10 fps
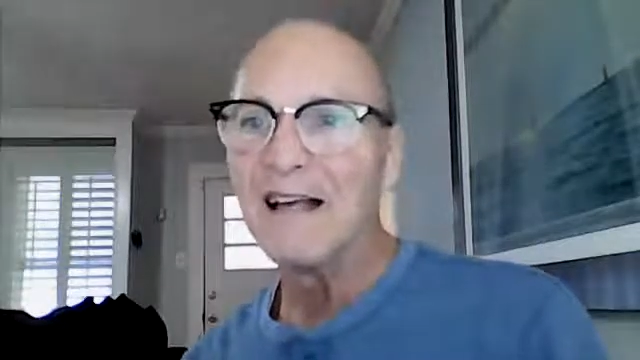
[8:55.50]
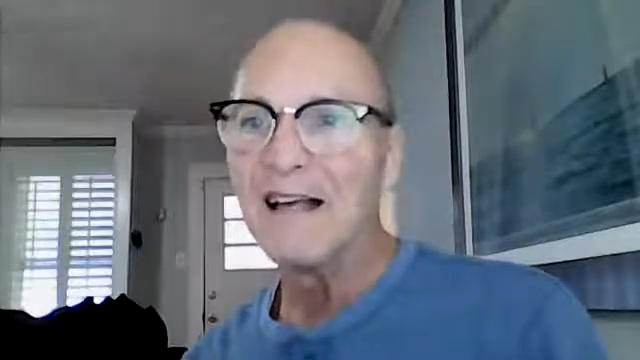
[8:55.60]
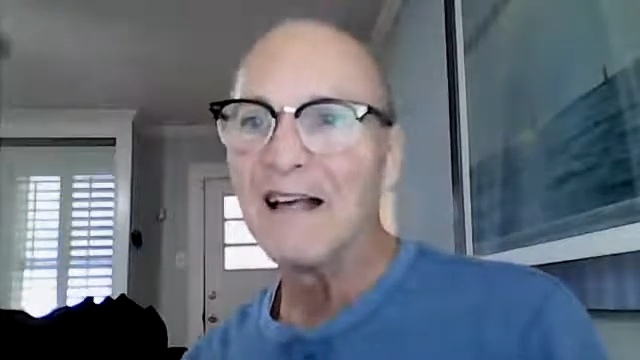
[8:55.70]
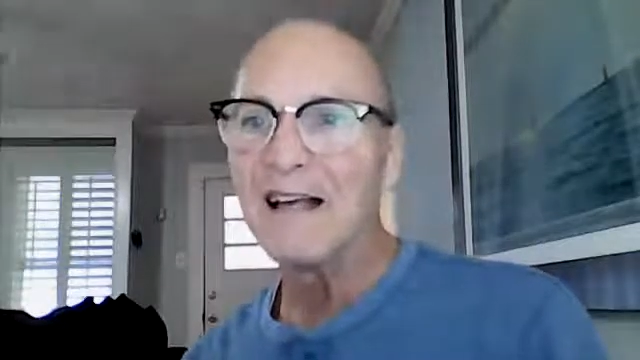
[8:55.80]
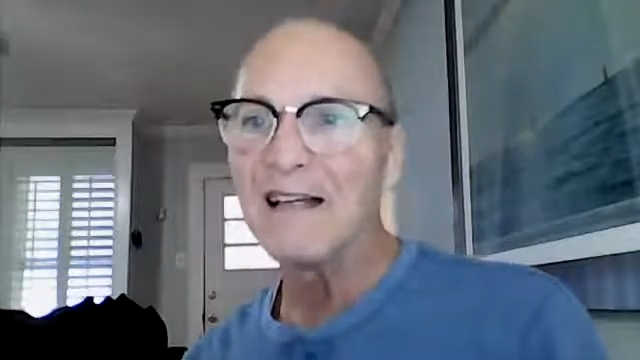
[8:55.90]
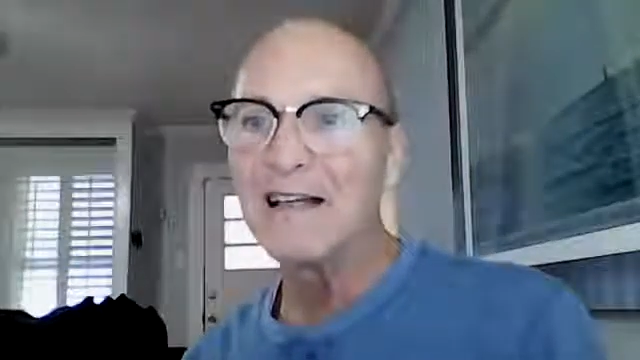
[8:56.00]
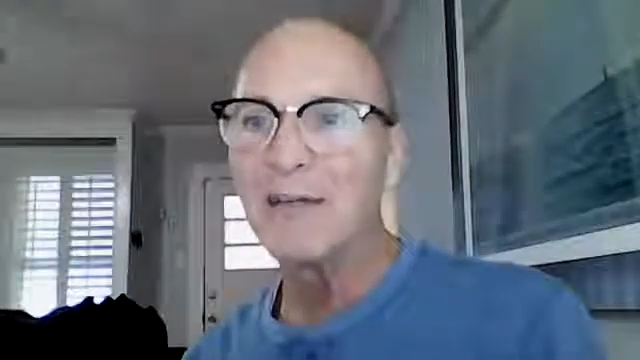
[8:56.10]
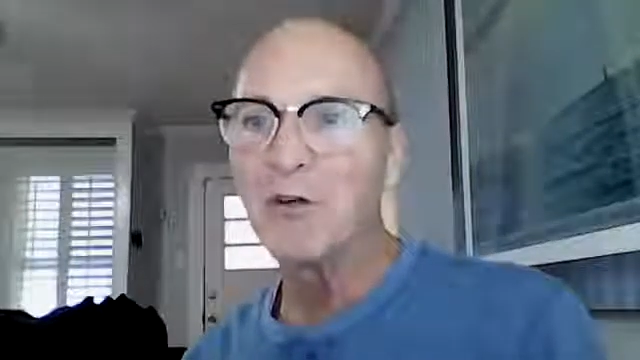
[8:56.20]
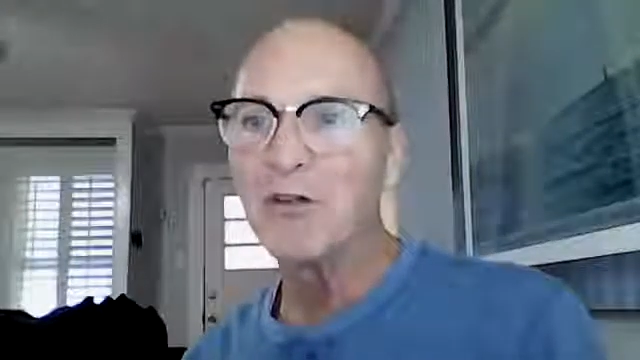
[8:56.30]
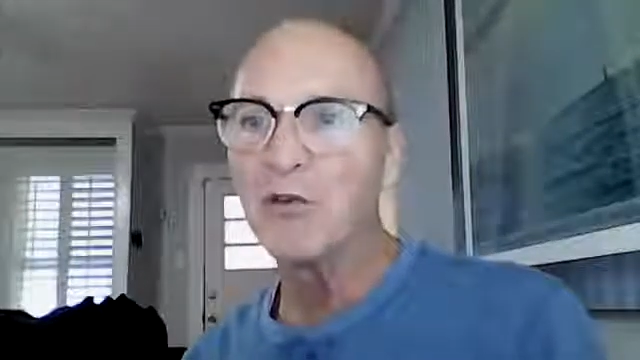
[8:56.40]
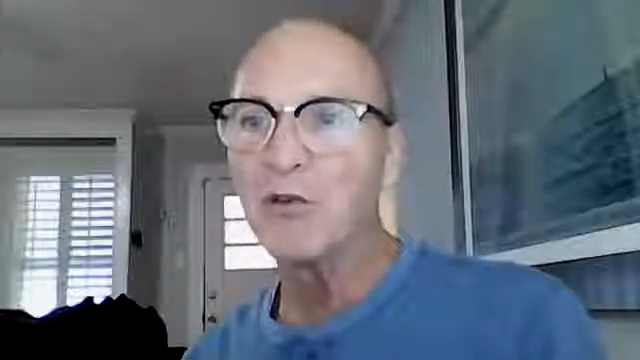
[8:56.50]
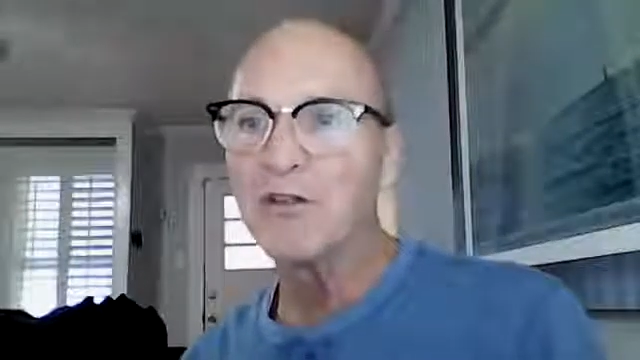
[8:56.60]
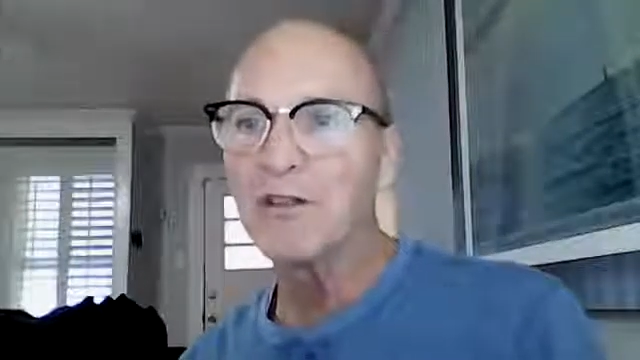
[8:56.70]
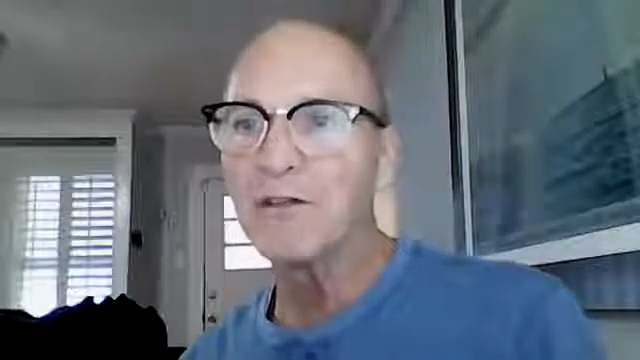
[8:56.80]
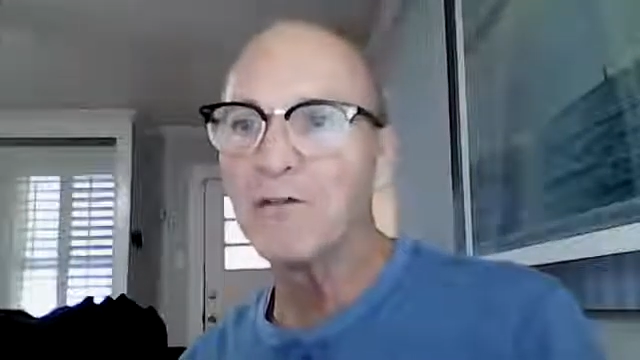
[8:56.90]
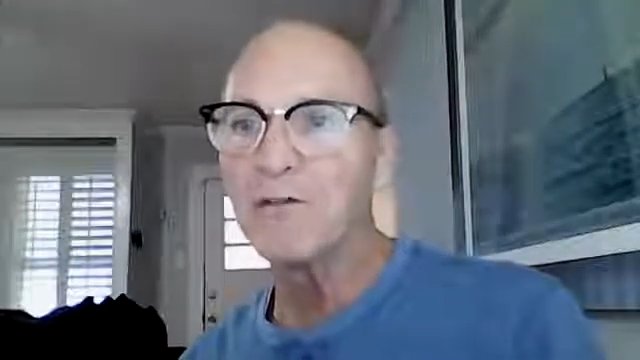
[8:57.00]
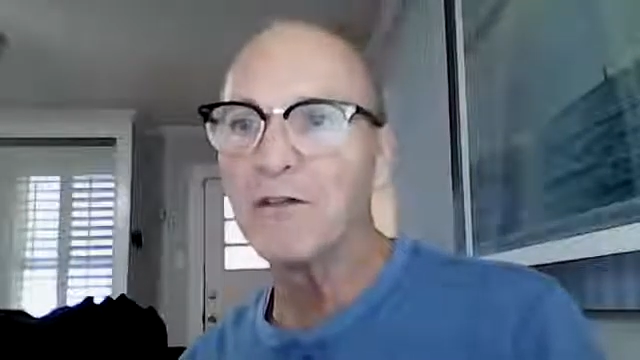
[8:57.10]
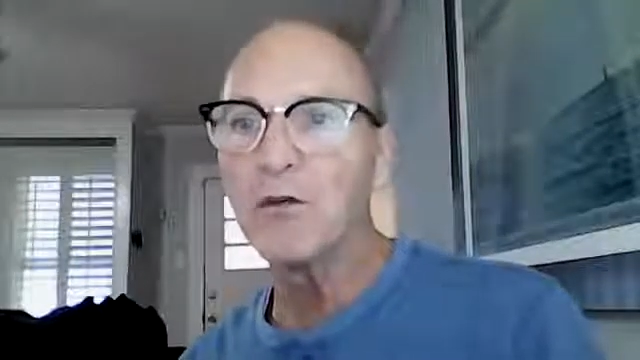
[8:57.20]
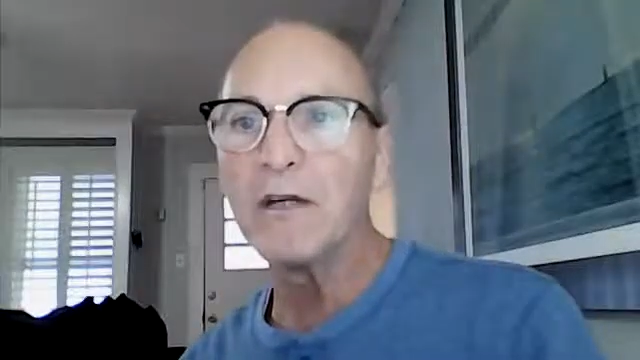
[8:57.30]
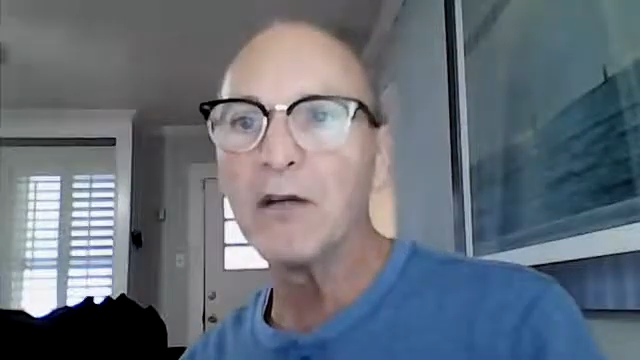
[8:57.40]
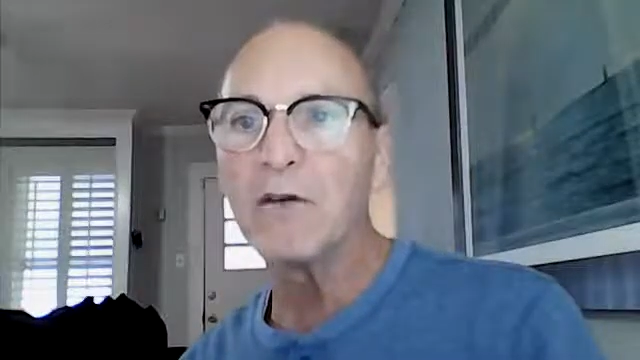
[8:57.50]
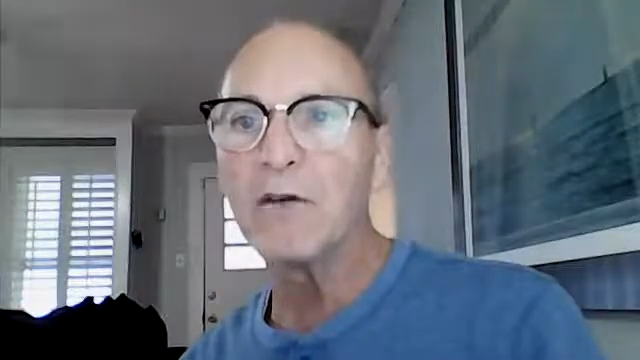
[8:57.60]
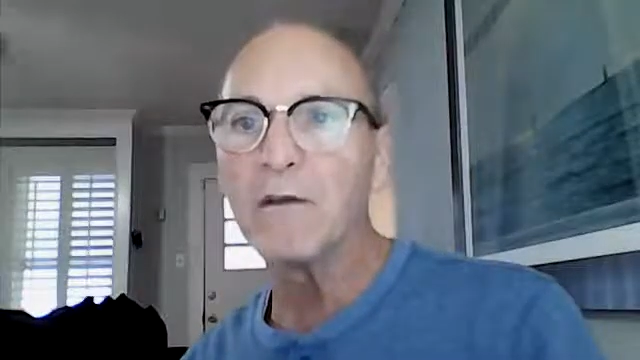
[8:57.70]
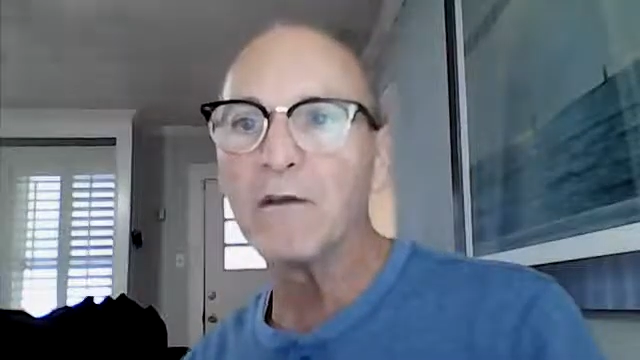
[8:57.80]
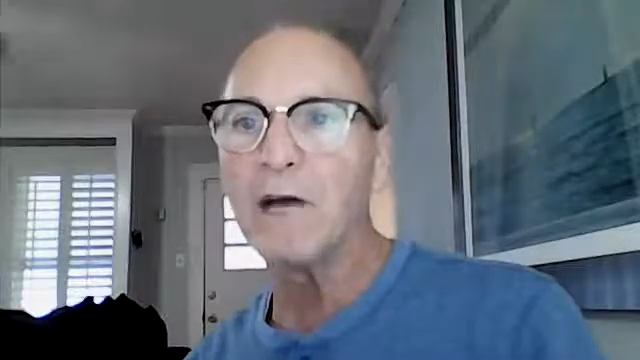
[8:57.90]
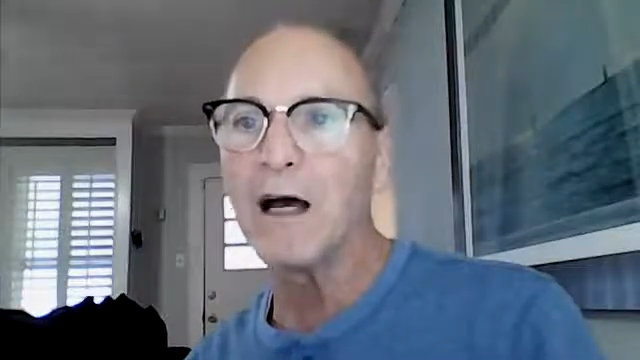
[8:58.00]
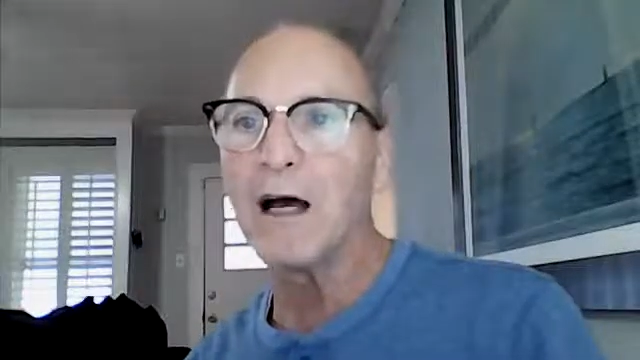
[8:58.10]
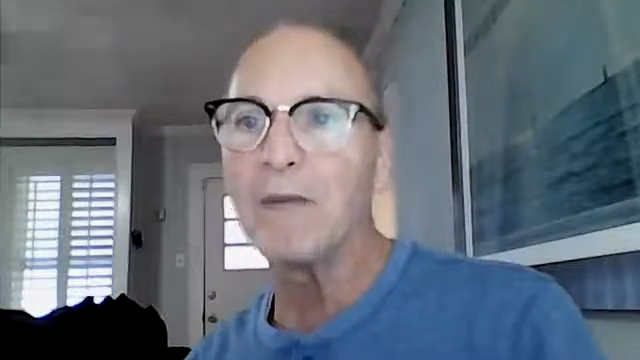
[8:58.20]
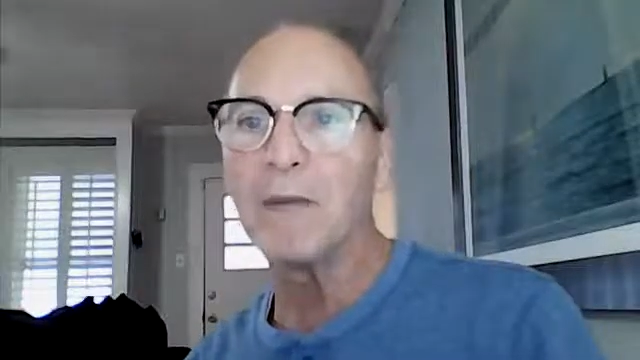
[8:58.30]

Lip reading: And I'm going to do just a few here at the top.